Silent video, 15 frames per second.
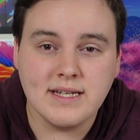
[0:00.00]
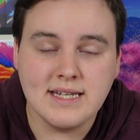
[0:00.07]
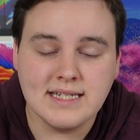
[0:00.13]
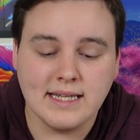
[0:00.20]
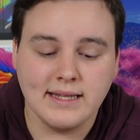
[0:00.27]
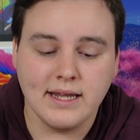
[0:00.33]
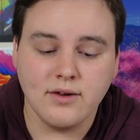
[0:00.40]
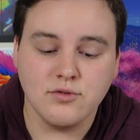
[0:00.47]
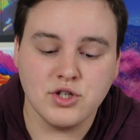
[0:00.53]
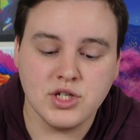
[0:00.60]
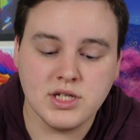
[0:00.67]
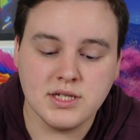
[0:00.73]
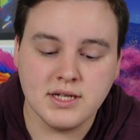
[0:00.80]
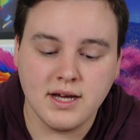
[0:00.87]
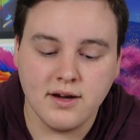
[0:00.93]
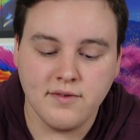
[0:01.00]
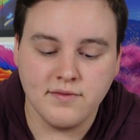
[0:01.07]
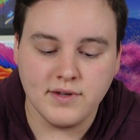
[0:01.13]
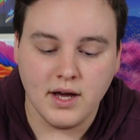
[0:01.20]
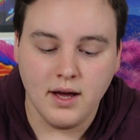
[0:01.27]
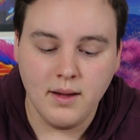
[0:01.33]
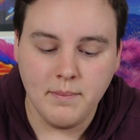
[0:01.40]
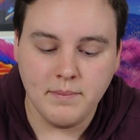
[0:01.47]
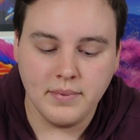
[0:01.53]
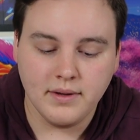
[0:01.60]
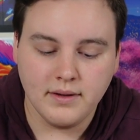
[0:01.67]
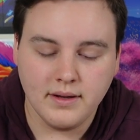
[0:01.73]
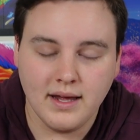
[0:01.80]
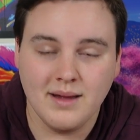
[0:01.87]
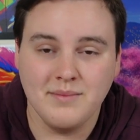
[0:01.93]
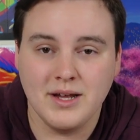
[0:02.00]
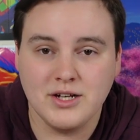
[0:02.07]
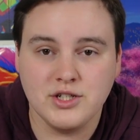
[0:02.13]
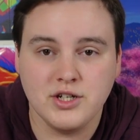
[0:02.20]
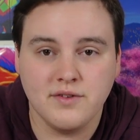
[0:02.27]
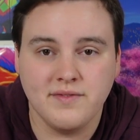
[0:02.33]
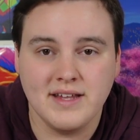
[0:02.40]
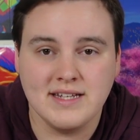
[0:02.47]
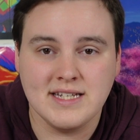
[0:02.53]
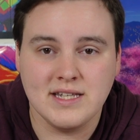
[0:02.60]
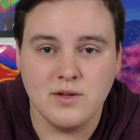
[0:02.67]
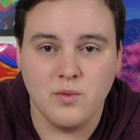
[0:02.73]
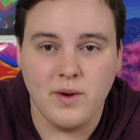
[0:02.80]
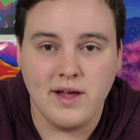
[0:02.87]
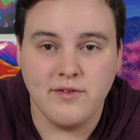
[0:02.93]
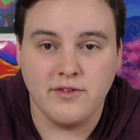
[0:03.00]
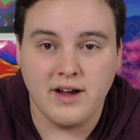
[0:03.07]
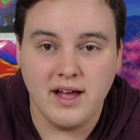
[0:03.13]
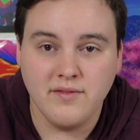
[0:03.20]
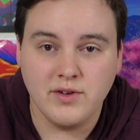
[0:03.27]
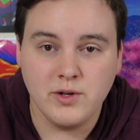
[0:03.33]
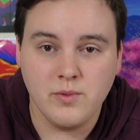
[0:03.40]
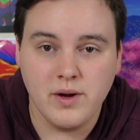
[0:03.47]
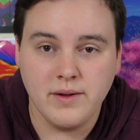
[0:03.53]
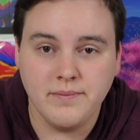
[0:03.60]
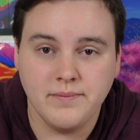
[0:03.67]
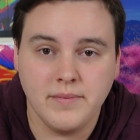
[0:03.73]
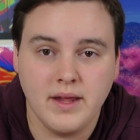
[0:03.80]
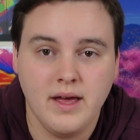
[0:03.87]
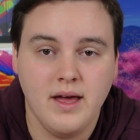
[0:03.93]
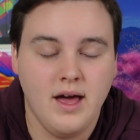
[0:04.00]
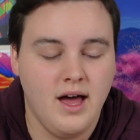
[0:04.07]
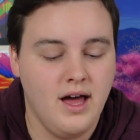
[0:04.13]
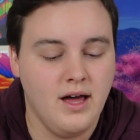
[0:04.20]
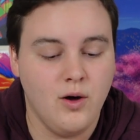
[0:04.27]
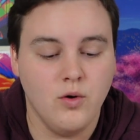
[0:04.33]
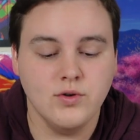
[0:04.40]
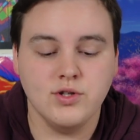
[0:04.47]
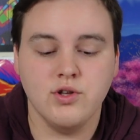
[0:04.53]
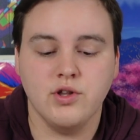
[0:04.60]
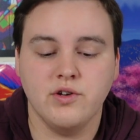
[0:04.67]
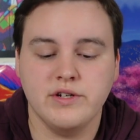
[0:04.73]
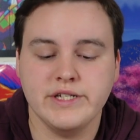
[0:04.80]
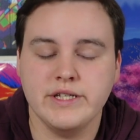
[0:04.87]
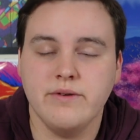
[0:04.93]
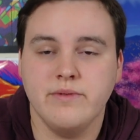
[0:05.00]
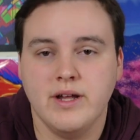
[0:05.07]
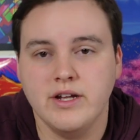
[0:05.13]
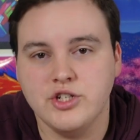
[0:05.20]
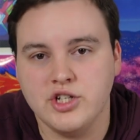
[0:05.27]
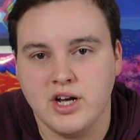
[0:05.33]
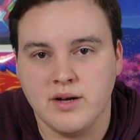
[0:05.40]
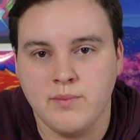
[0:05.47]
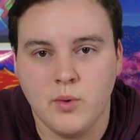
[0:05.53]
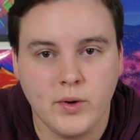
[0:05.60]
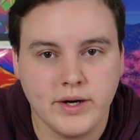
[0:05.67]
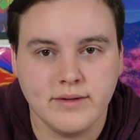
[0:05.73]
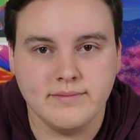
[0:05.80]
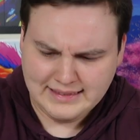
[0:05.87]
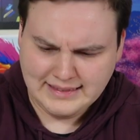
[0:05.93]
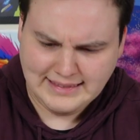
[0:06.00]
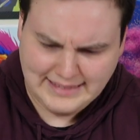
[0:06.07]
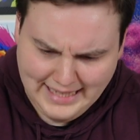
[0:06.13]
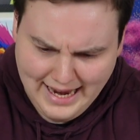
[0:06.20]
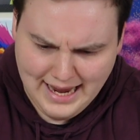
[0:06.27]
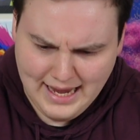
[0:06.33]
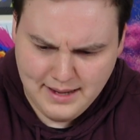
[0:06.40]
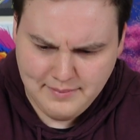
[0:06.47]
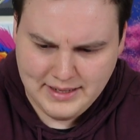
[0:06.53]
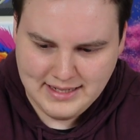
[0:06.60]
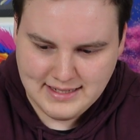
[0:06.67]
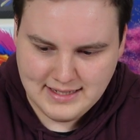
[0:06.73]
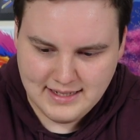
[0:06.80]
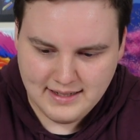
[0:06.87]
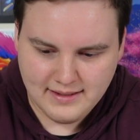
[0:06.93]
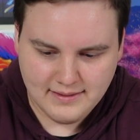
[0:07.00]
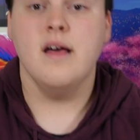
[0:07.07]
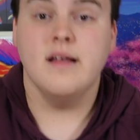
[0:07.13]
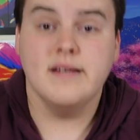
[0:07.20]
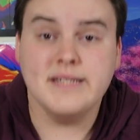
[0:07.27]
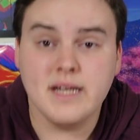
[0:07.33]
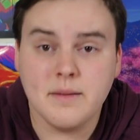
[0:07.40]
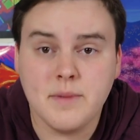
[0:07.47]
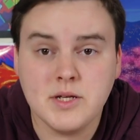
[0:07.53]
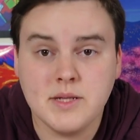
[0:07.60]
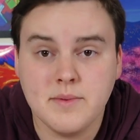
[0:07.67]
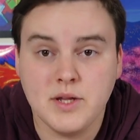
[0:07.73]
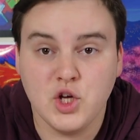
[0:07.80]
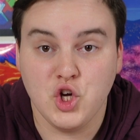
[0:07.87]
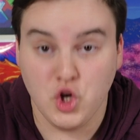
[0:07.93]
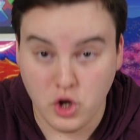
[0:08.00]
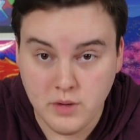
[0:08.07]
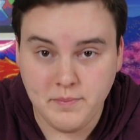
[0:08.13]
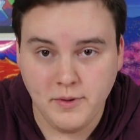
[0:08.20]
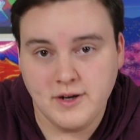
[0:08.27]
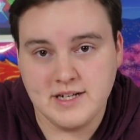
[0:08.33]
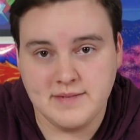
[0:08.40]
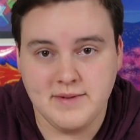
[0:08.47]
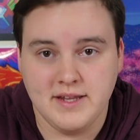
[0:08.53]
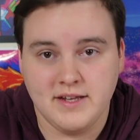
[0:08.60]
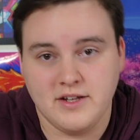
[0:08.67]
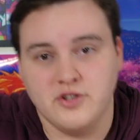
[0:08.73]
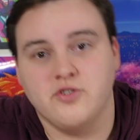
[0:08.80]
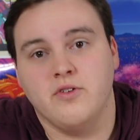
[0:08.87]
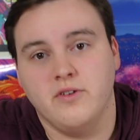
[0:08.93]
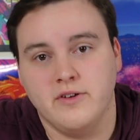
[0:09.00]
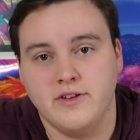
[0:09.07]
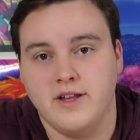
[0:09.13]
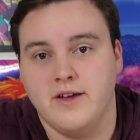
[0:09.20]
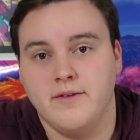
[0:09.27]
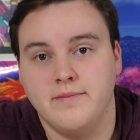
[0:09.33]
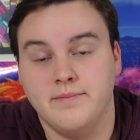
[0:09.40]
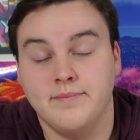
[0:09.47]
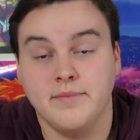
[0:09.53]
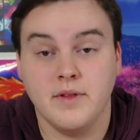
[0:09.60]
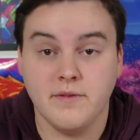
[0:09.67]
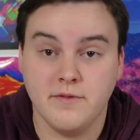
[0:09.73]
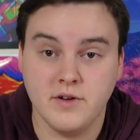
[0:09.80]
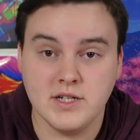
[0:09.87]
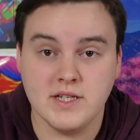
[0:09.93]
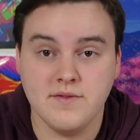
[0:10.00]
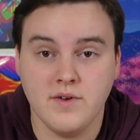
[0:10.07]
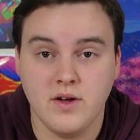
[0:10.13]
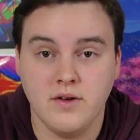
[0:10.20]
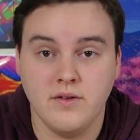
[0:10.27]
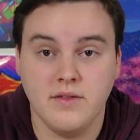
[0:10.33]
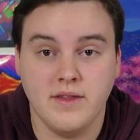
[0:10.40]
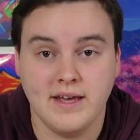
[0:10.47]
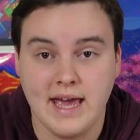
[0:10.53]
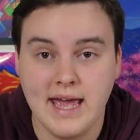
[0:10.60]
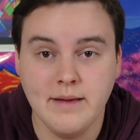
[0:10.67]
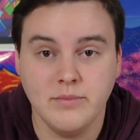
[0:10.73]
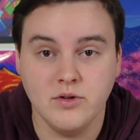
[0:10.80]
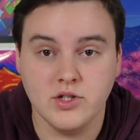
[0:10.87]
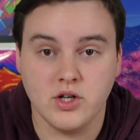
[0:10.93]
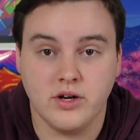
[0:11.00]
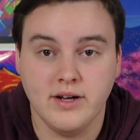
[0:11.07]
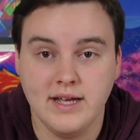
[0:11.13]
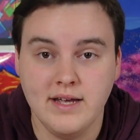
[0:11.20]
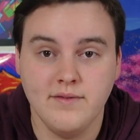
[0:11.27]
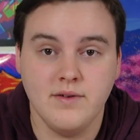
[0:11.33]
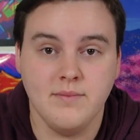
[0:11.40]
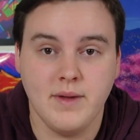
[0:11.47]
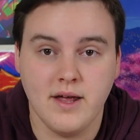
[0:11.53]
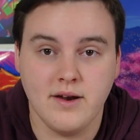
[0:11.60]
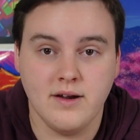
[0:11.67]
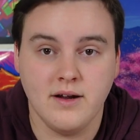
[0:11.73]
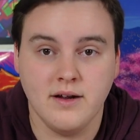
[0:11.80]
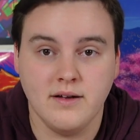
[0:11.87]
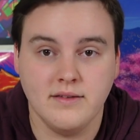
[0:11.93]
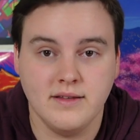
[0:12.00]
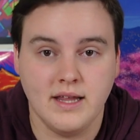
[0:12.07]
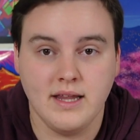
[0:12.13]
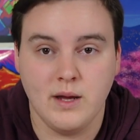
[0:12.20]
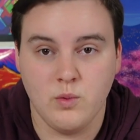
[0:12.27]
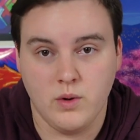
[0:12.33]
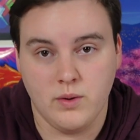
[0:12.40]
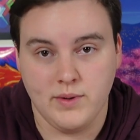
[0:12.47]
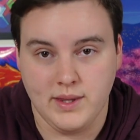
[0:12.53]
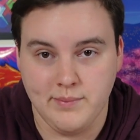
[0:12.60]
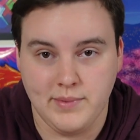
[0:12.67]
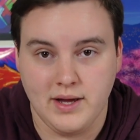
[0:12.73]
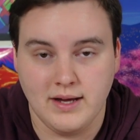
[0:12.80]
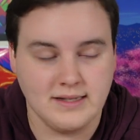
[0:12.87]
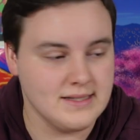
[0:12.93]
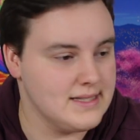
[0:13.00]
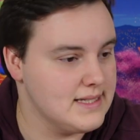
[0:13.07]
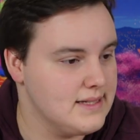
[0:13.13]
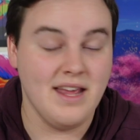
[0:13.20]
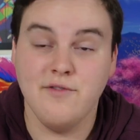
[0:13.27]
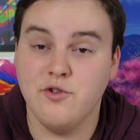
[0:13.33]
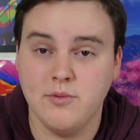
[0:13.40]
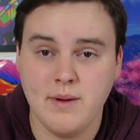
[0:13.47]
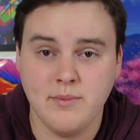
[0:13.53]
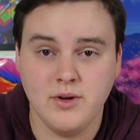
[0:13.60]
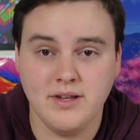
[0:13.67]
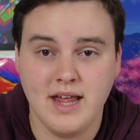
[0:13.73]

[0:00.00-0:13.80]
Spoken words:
is a little scuffed up. I'm not sure if that's the way for everyone. Also, there is no nunchuck port. Damn it! Let's talk about some of the good parts about the controller though. First of all, the cables are even better than they were with the box. If you remember in